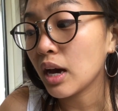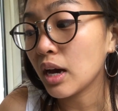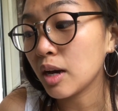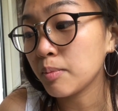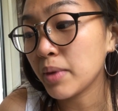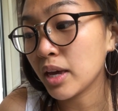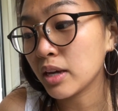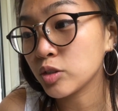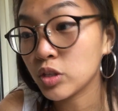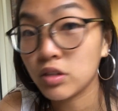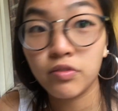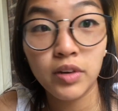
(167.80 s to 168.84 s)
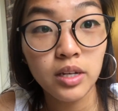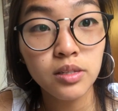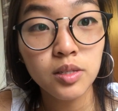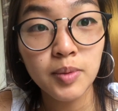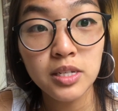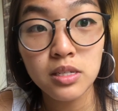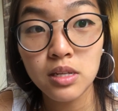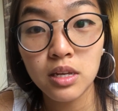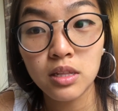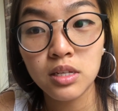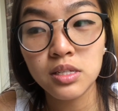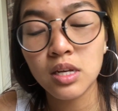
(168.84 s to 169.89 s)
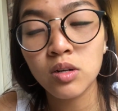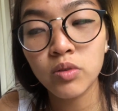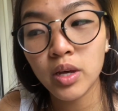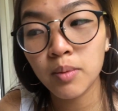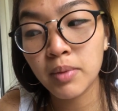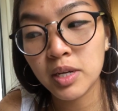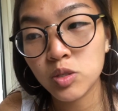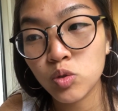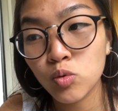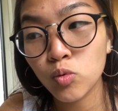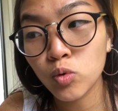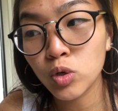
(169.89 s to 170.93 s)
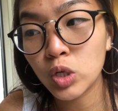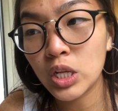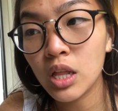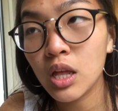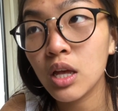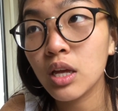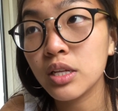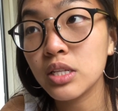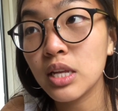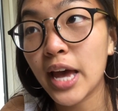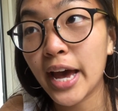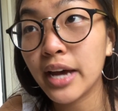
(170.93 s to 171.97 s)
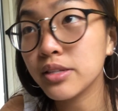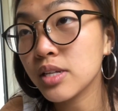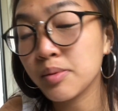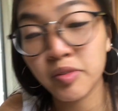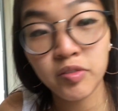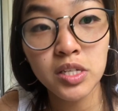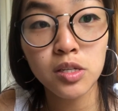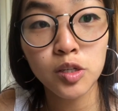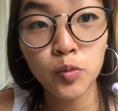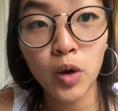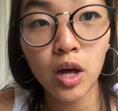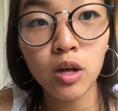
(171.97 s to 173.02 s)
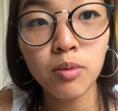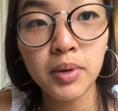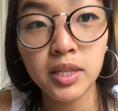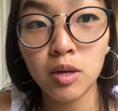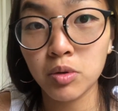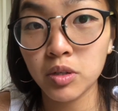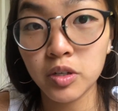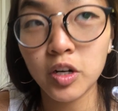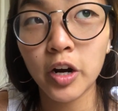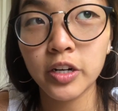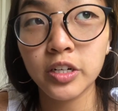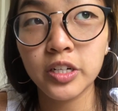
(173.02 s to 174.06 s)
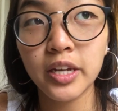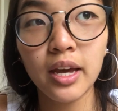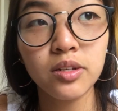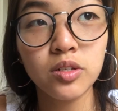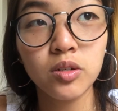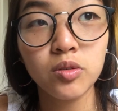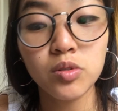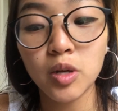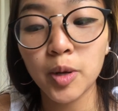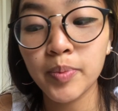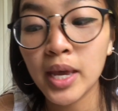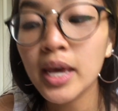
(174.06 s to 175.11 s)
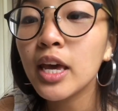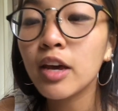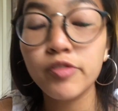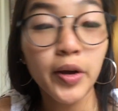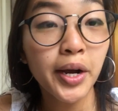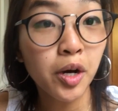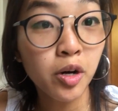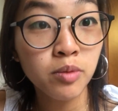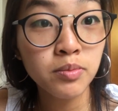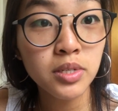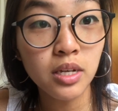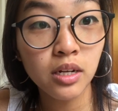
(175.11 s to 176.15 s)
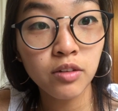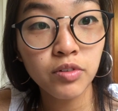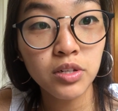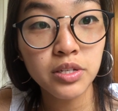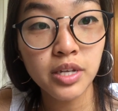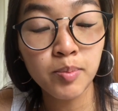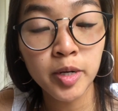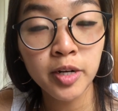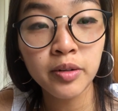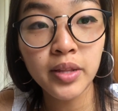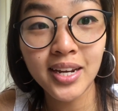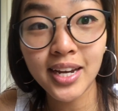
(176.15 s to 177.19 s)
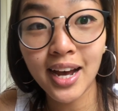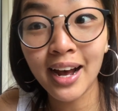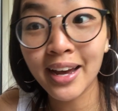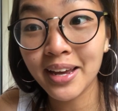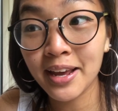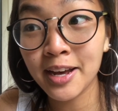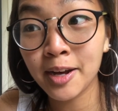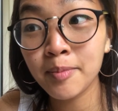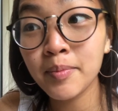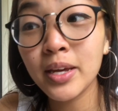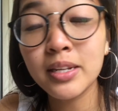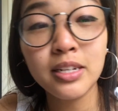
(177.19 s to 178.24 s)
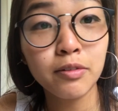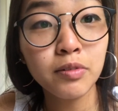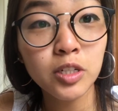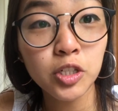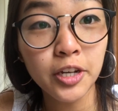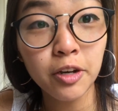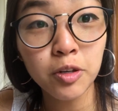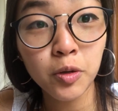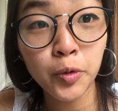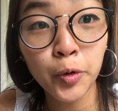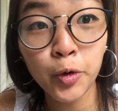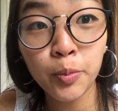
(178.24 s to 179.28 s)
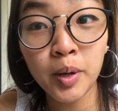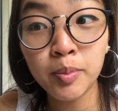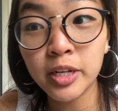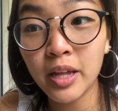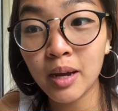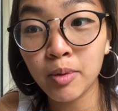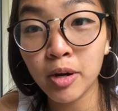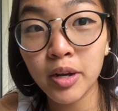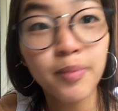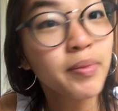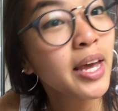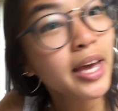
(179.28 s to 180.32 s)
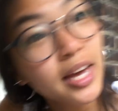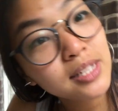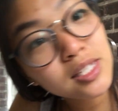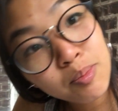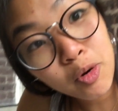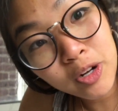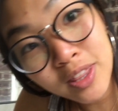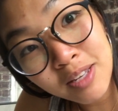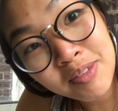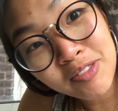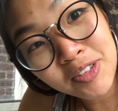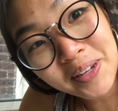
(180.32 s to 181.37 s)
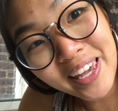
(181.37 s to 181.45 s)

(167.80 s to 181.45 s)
and trying to find spaces like these. I know that my school had some of these as well, but they were a little harder to get to. So if you're at home studying for the summer like I am, definitely check out your local public library and support them if you